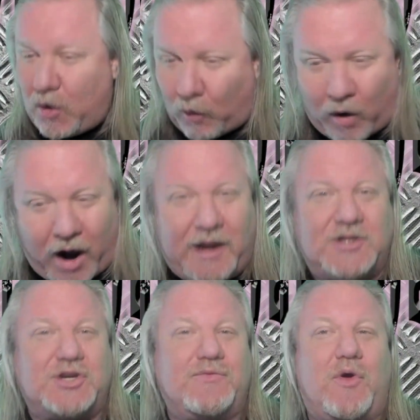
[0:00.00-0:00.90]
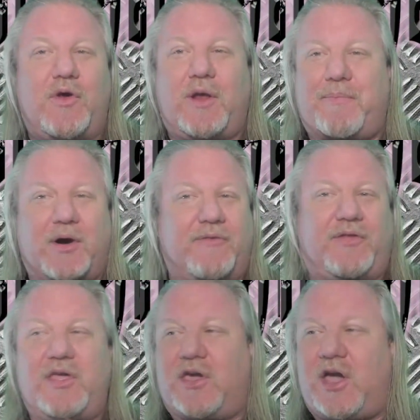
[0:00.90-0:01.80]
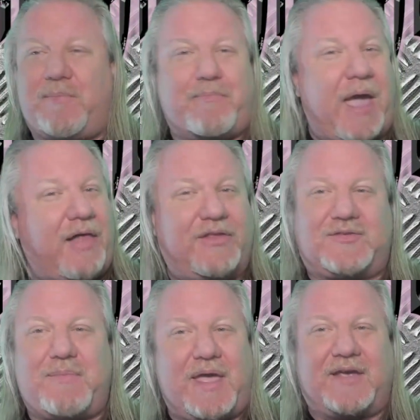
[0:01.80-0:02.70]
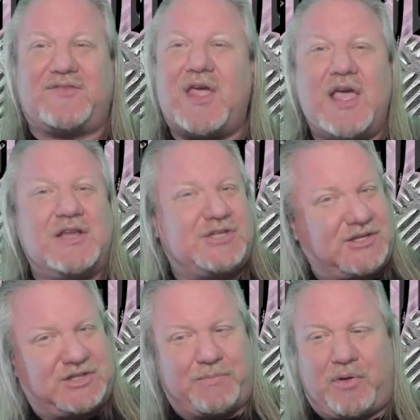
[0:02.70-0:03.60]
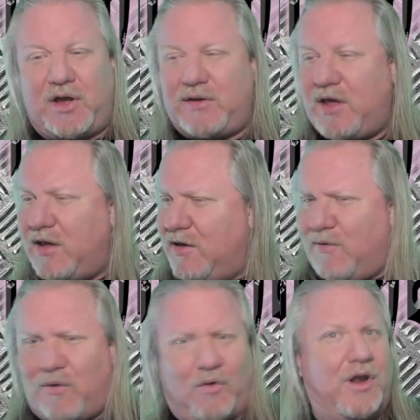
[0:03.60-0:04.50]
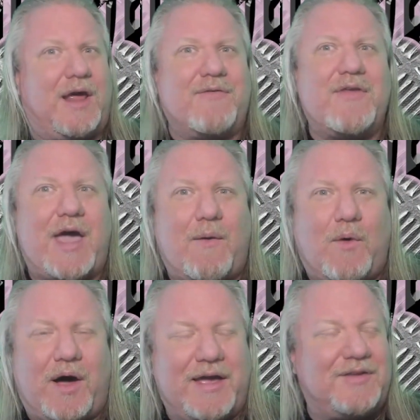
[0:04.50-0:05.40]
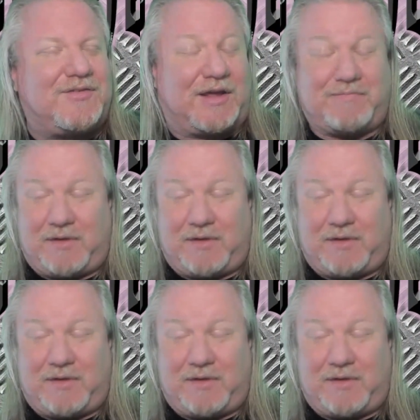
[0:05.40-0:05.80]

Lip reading: Why did you ruin a perfectly good balanced mix just to put whatever that was,